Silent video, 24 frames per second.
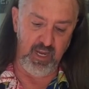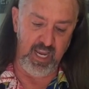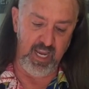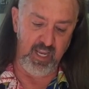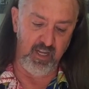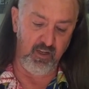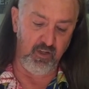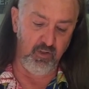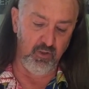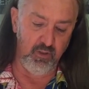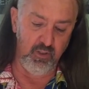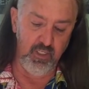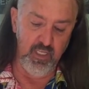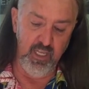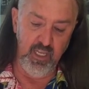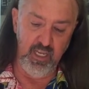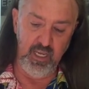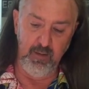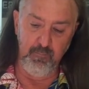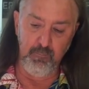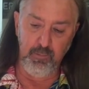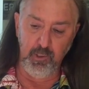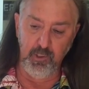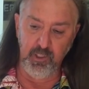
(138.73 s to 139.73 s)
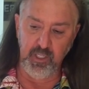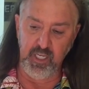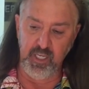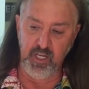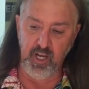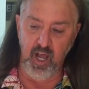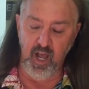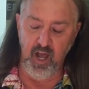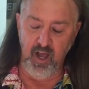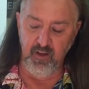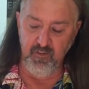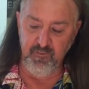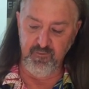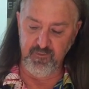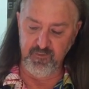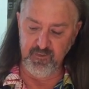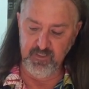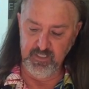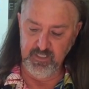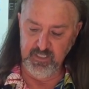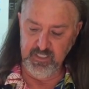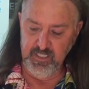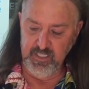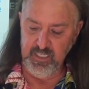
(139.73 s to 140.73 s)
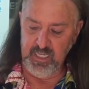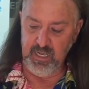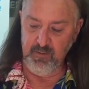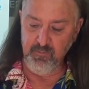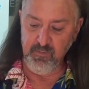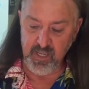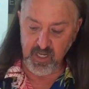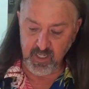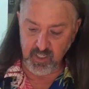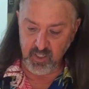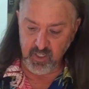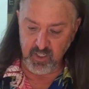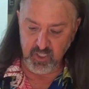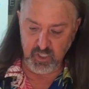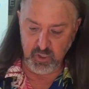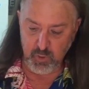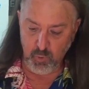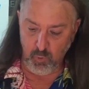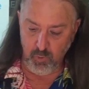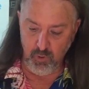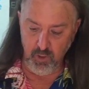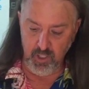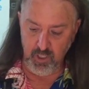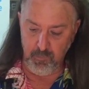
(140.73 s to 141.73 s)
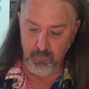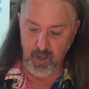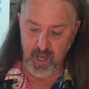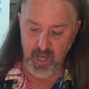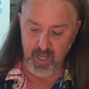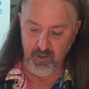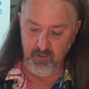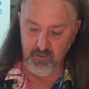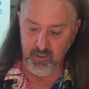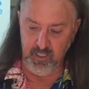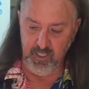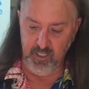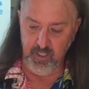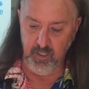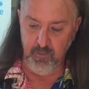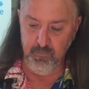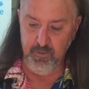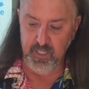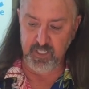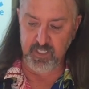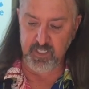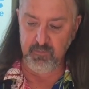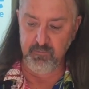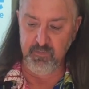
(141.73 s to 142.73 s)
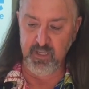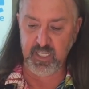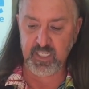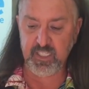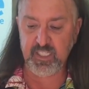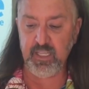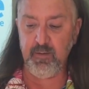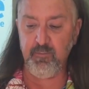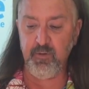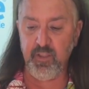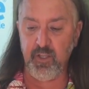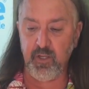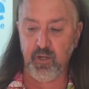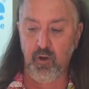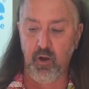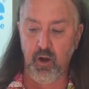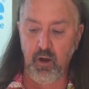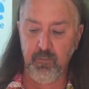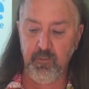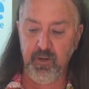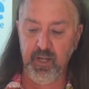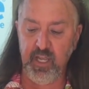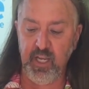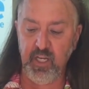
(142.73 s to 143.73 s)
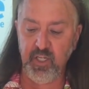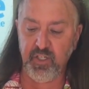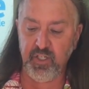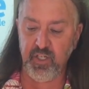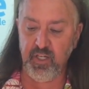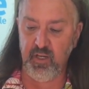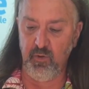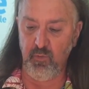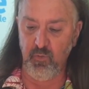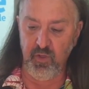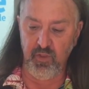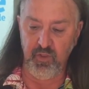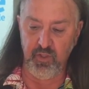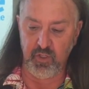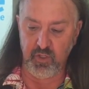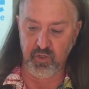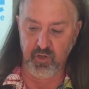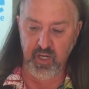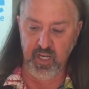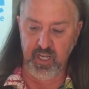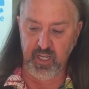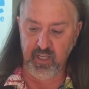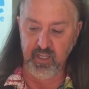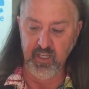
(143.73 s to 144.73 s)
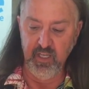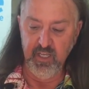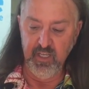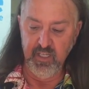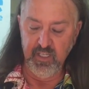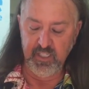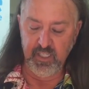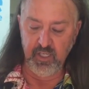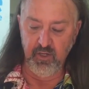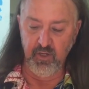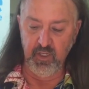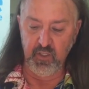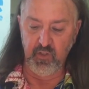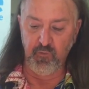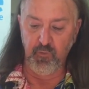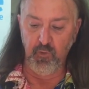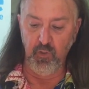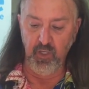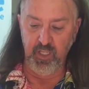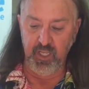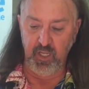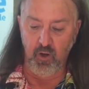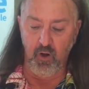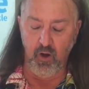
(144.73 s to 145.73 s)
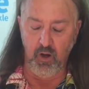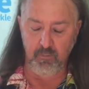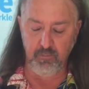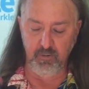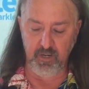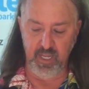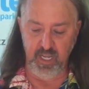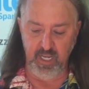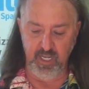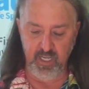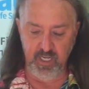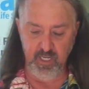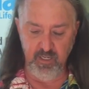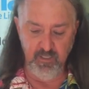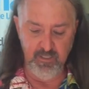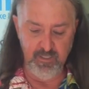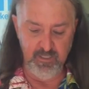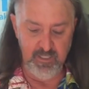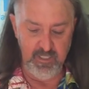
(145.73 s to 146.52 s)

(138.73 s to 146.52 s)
angle and pulling it off. I'm then gonna swirl the bottle a little bit to mix some of the carbonation in with the drink so it's fully carbonated.